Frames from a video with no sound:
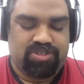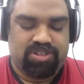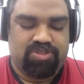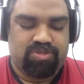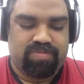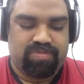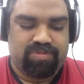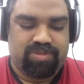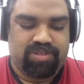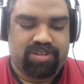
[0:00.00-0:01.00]

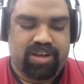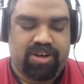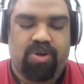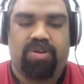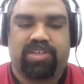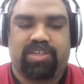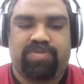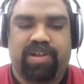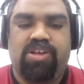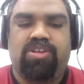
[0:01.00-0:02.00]
Zoom calls as
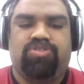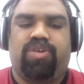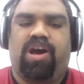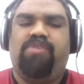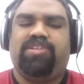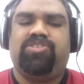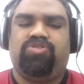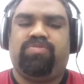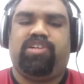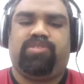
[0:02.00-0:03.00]
well. So how has
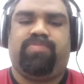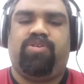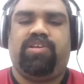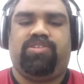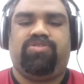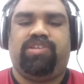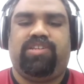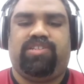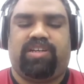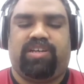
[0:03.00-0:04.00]
Zoom responded to
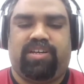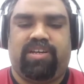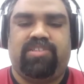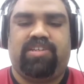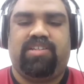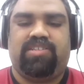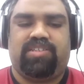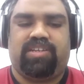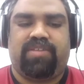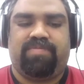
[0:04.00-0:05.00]
these
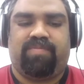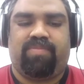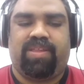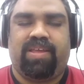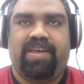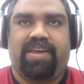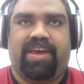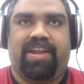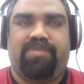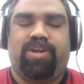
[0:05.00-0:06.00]
incidences,
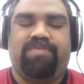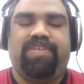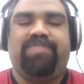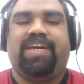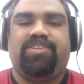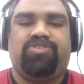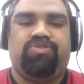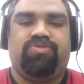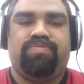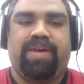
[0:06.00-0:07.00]
and what have they done
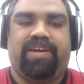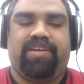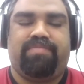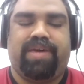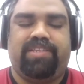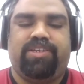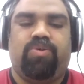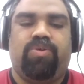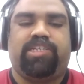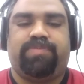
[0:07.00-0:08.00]
to make the
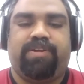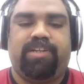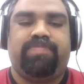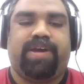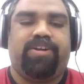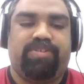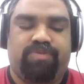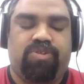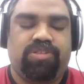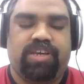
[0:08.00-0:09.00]
whole experience better
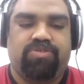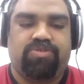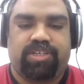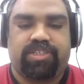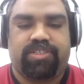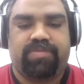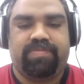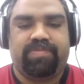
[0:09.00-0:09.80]
for their users?